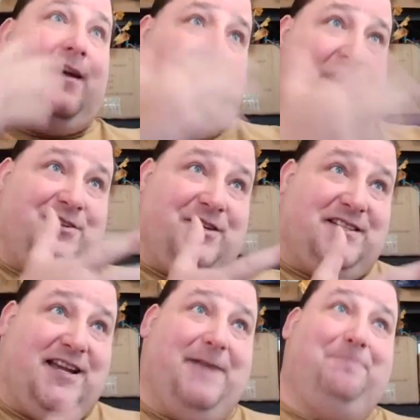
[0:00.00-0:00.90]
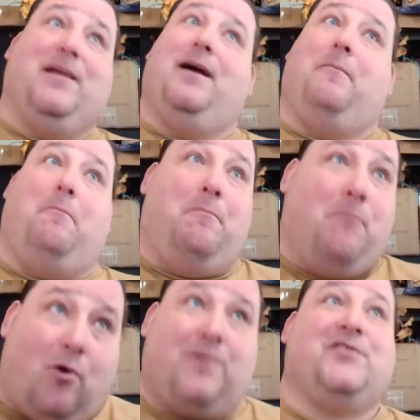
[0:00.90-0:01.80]
And as you can see,
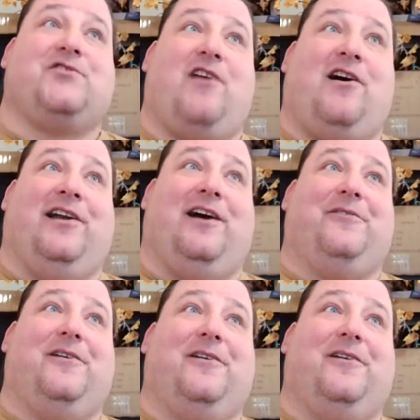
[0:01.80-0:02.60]
more than strong enough.